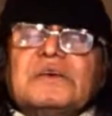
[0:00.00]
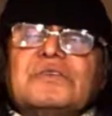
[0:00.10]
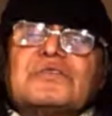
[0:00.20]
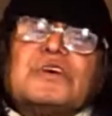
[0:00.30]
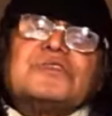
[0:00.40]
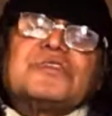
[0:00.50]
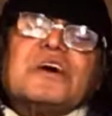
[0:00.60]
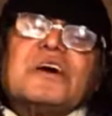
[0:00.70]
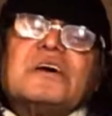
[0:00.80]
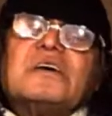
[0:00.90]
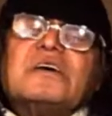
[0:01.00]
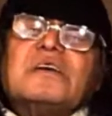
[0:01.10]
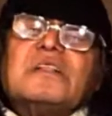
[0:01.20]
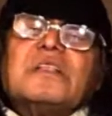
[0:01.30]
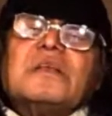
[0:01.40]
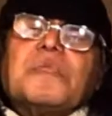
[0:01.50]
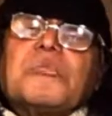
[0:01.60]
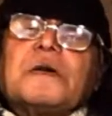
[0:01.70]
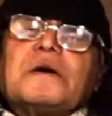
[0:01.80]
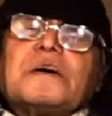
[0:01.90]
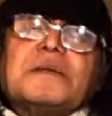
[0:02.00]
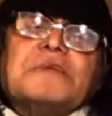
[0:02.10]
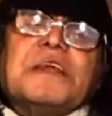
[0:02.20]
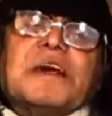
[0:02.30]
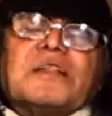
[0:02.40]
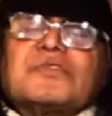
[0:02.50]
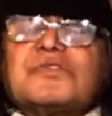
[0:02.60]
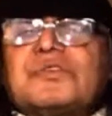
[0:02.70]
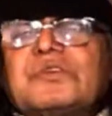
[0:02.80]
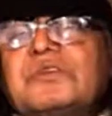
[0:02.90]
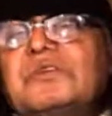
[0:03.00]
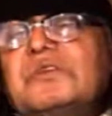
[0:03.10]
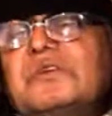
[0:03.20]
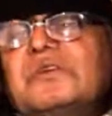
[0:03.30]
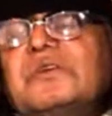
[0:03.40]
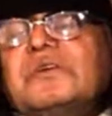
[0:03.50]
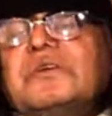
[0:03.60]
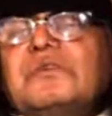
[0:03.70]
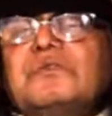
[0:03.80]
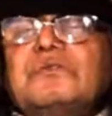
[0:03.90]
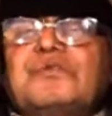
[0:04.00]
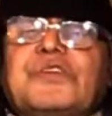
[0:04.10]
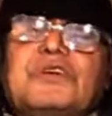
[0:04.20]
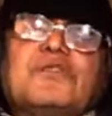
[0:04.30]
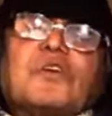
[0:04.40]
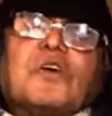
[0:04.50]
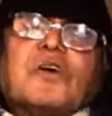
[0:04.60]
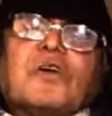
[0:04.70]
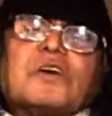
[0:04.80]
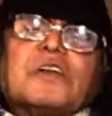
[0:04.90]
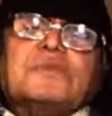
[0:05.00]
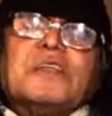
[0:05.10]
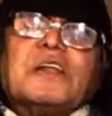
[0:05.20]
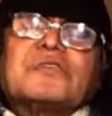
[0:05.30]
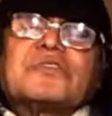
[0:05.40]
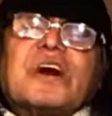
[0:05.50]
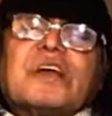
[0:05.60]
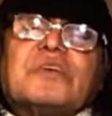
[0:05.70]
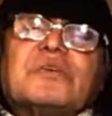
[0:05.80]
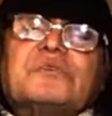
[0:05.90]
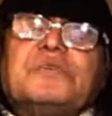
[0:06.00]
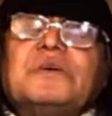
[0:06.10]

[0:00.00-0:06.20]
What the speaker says: So it's a criminals free for all, or criminals kind of